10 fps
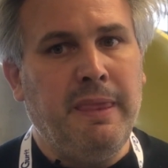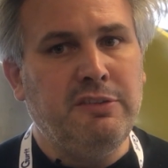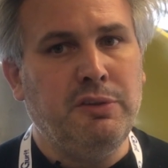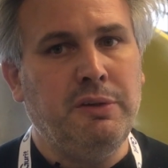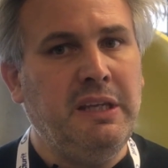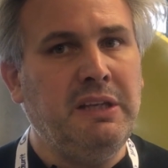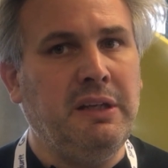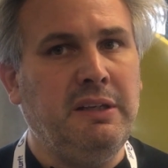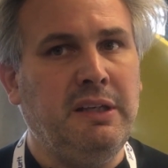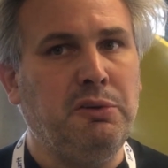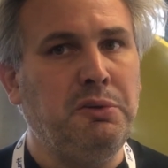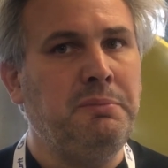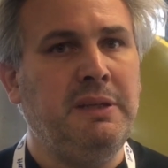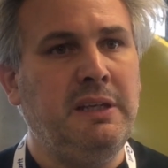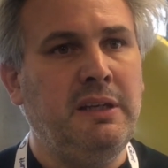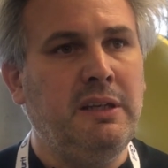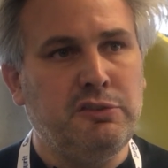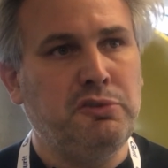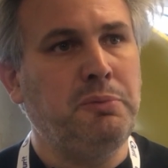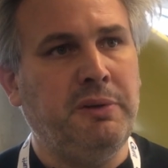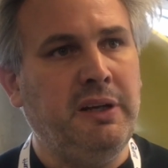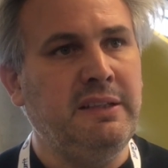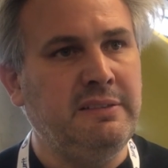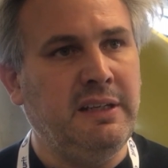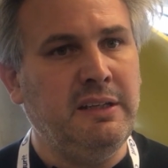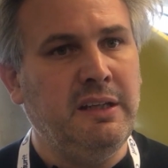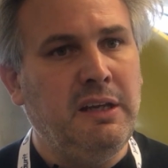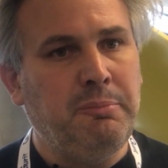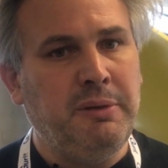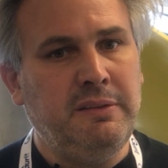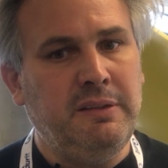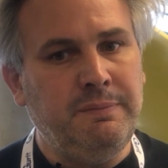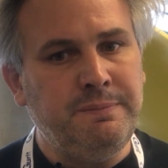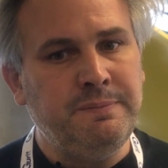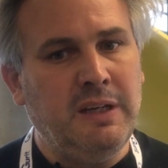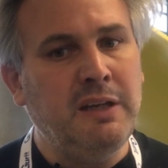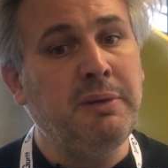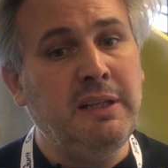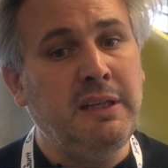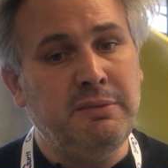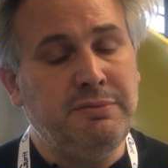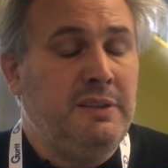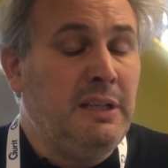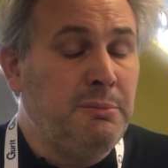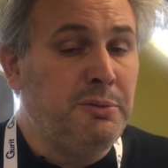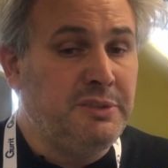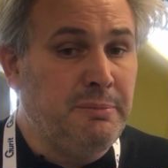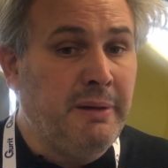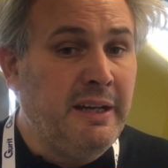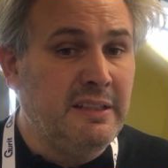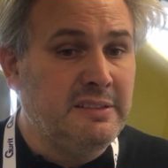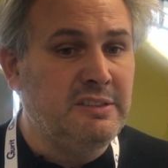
So it couldn't be super high tech, but I believe, and I'm obviously biased in